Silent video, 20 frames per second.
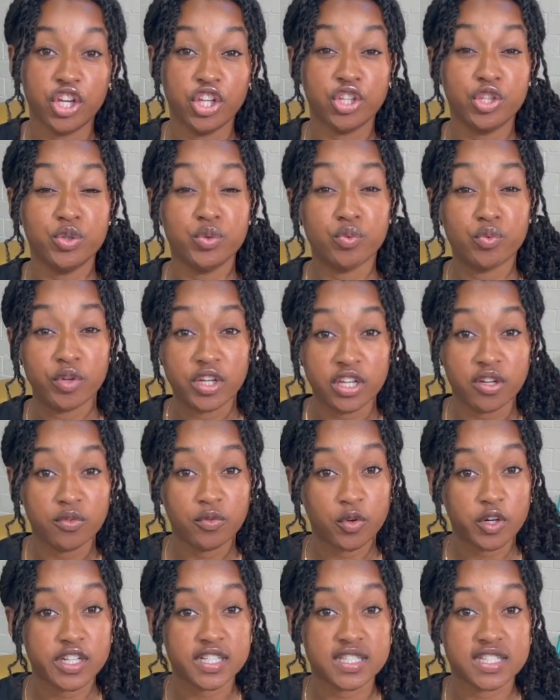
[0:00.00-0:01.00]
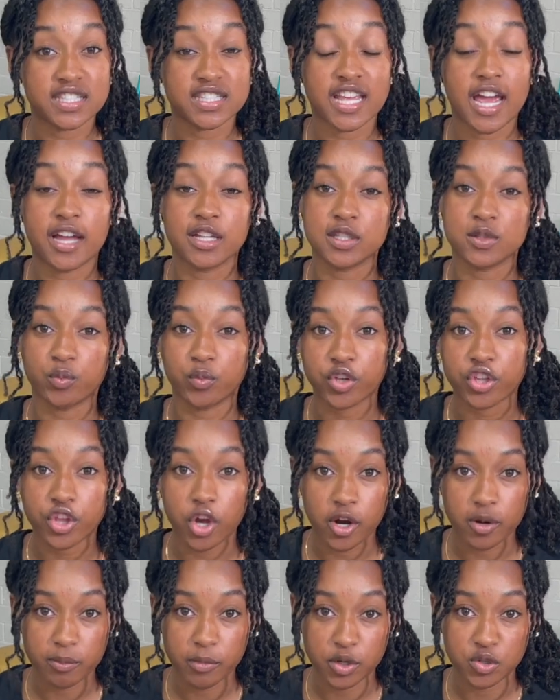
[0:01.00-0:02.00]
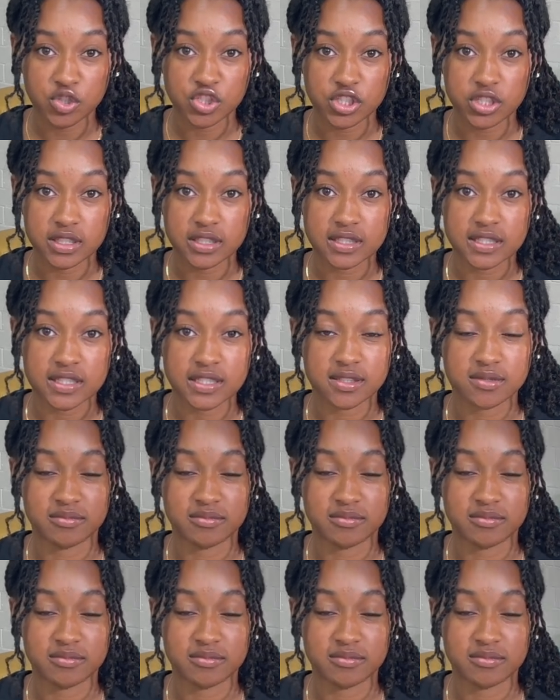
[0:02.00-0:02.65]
you reinforce the sounds with our motions.